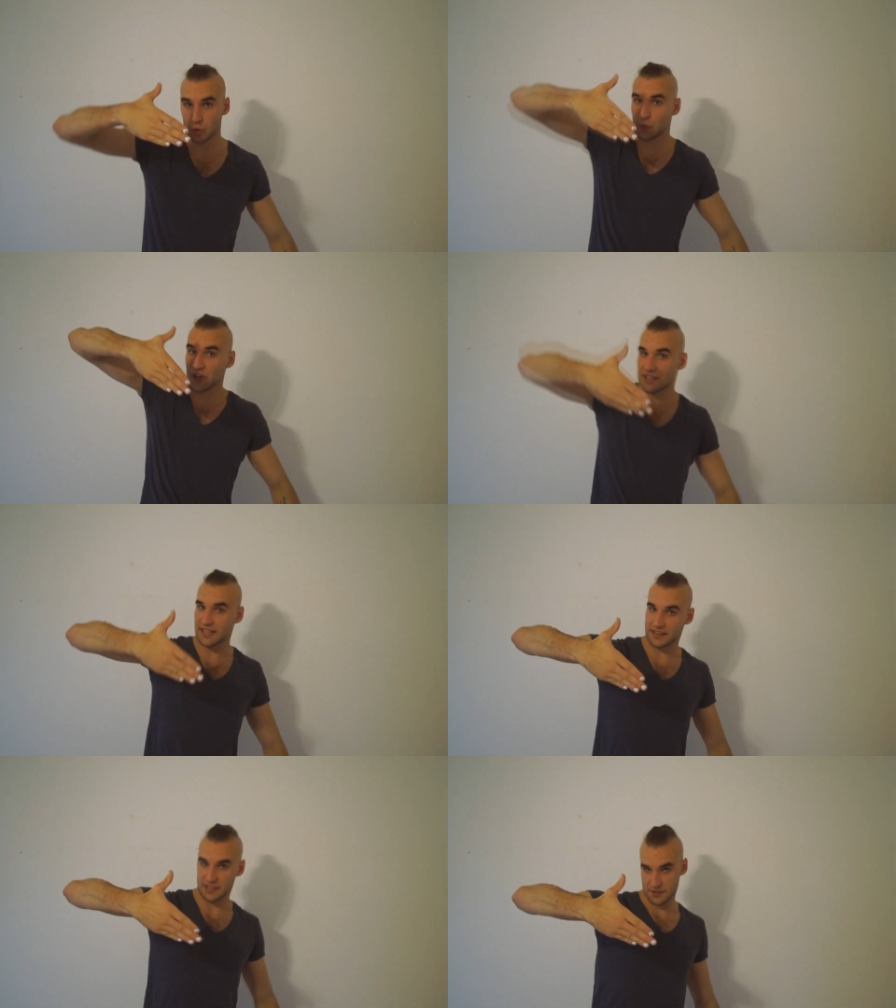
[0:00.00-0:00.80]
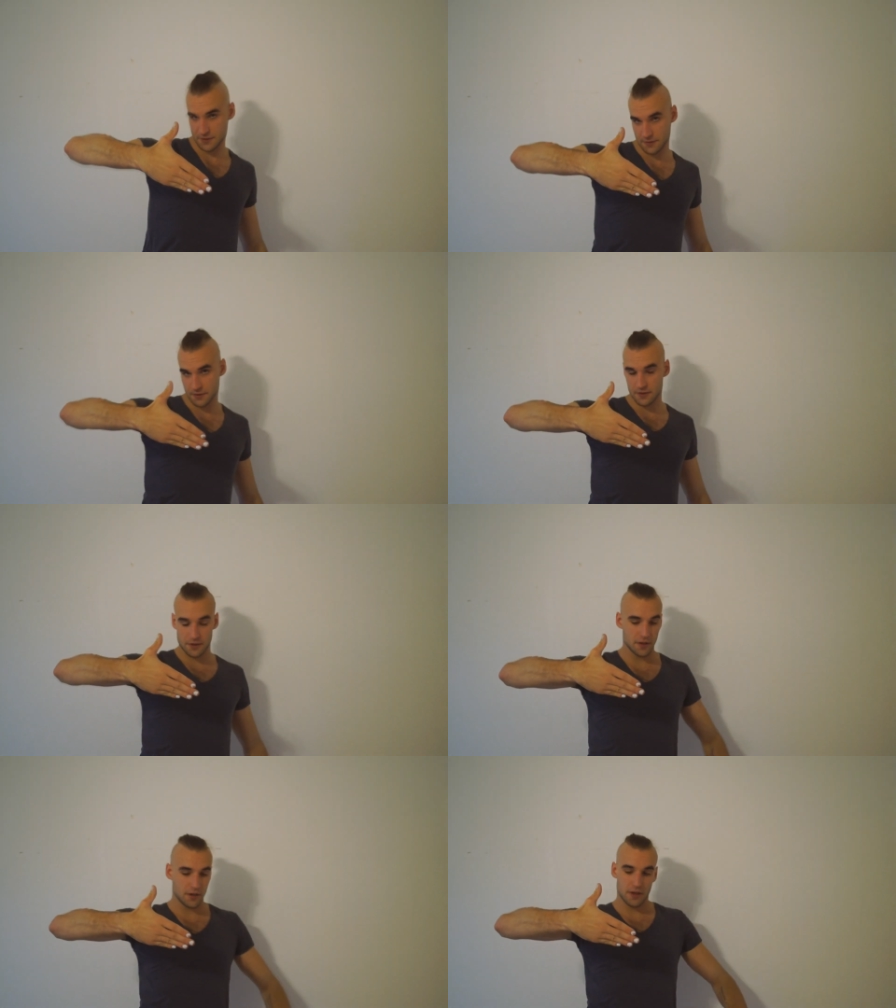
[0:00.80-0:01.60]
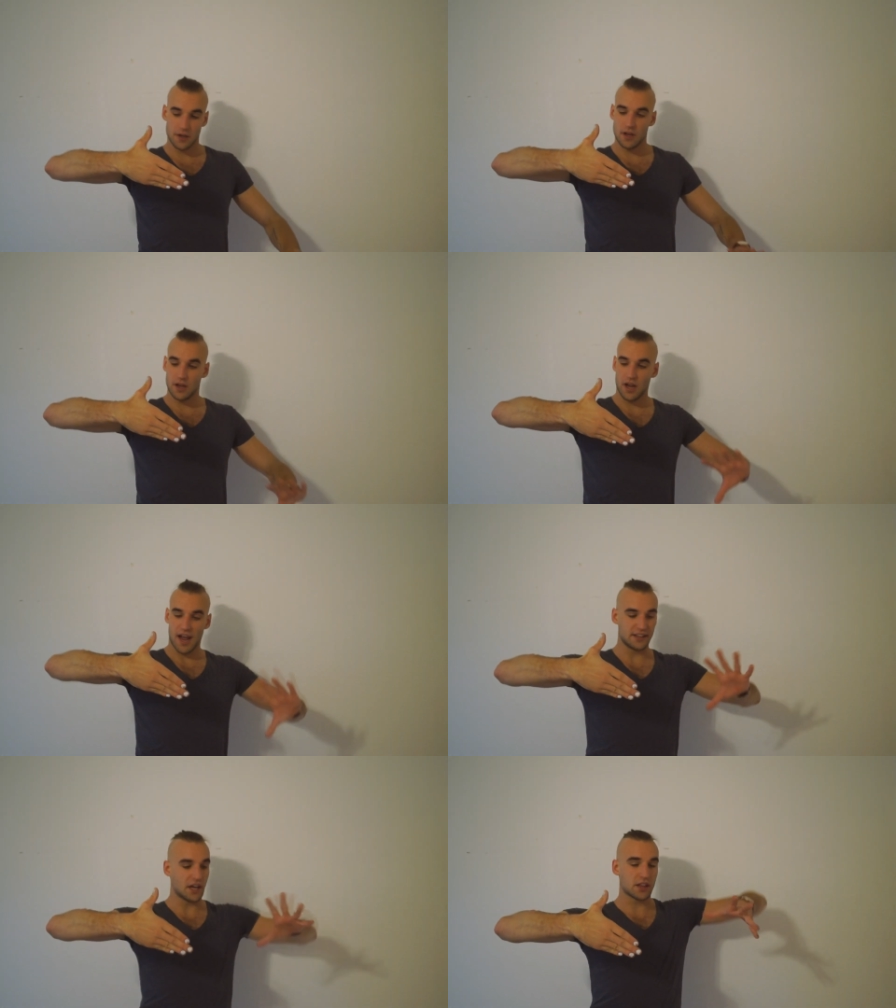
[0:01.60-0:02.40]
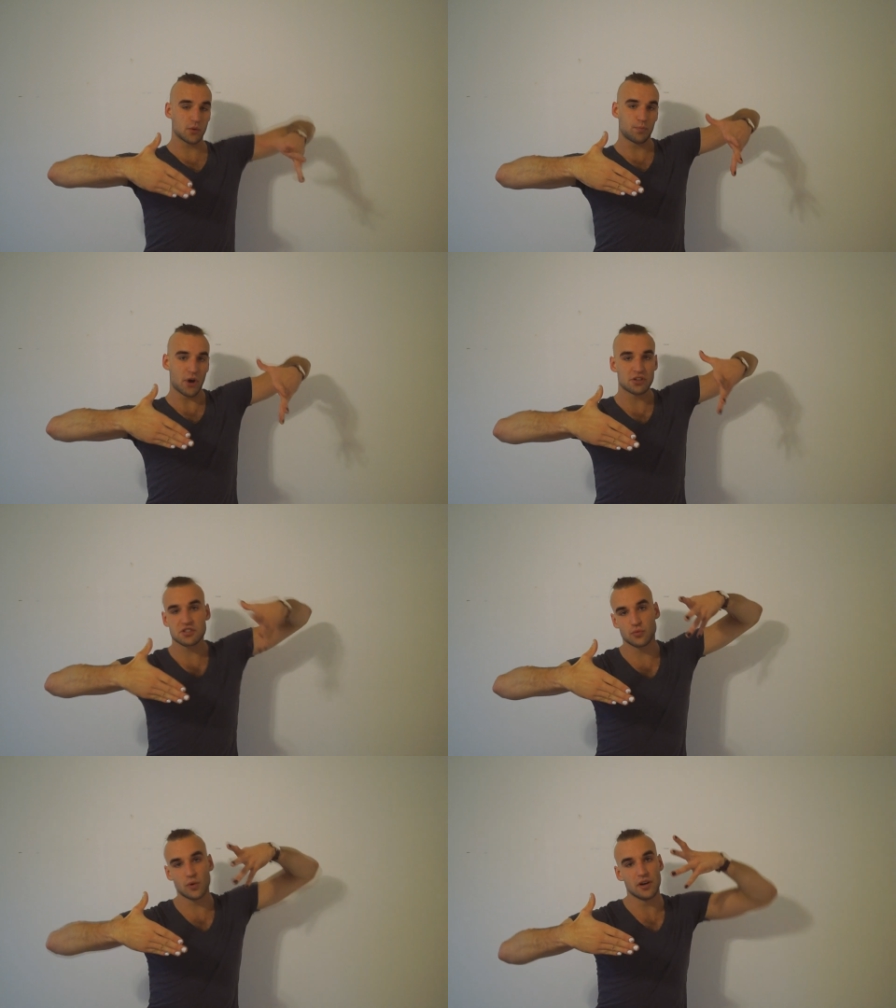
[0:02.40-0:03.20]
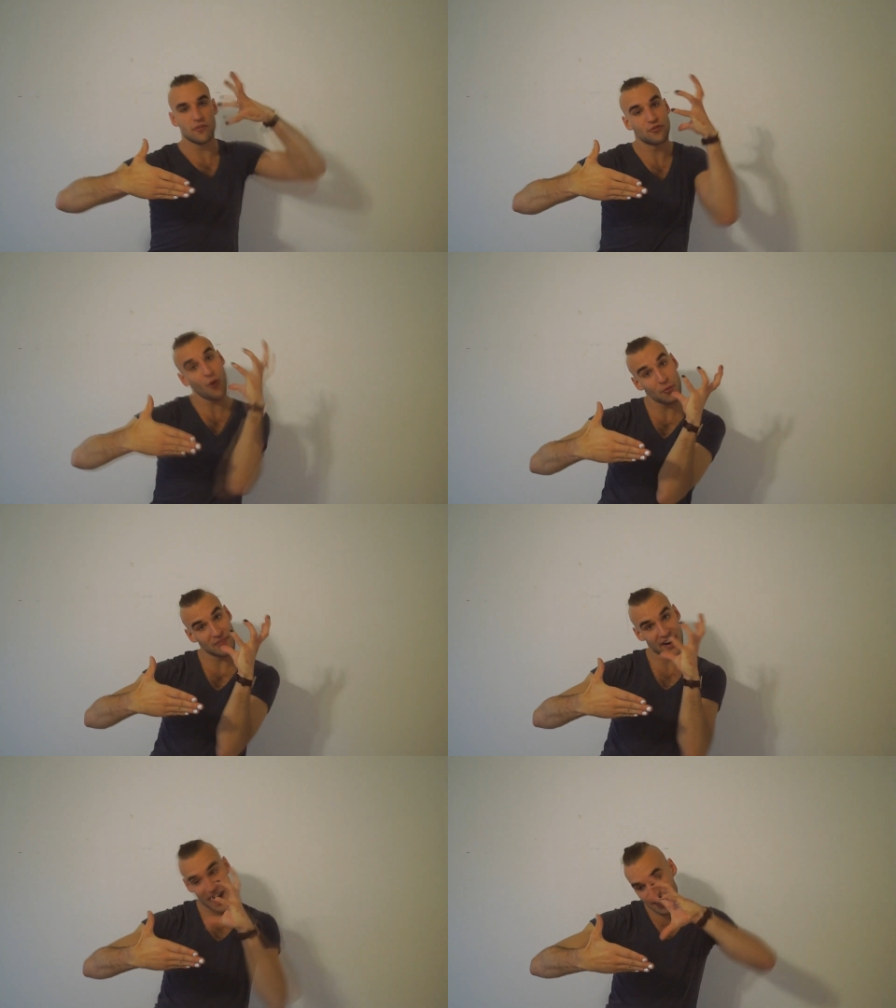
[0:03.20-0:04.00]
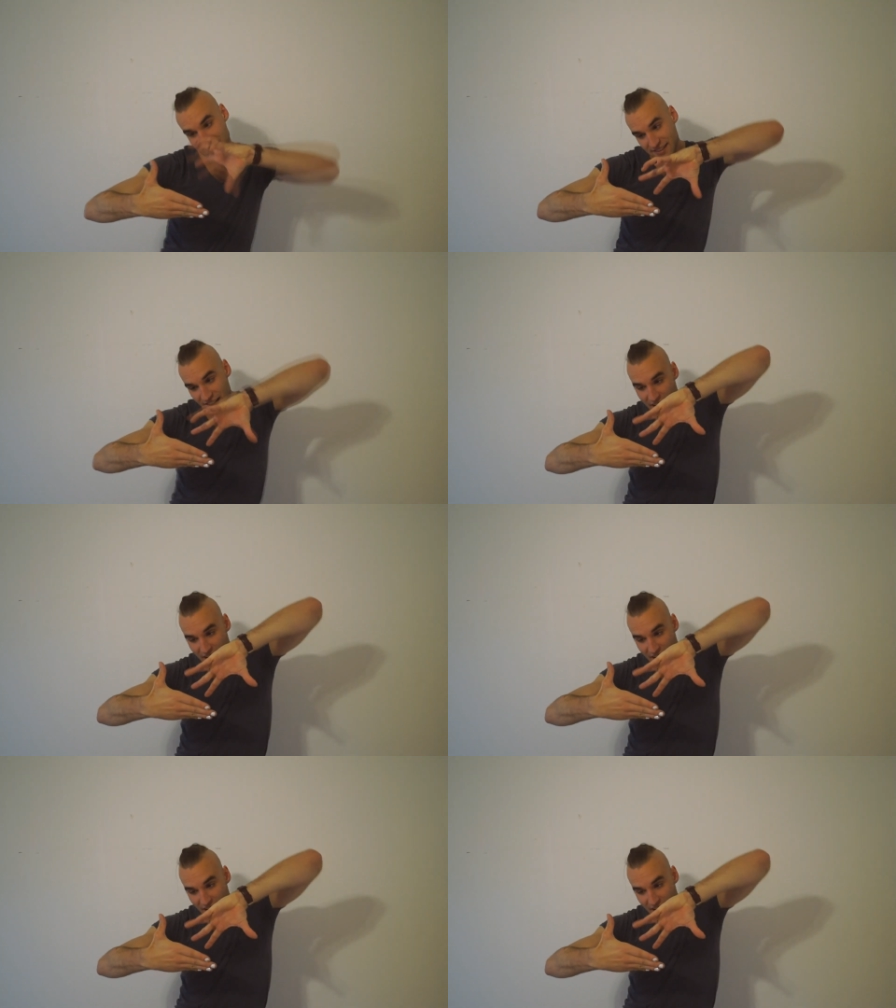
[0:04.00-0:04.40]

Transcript: You put it like this. And the other person will form their hand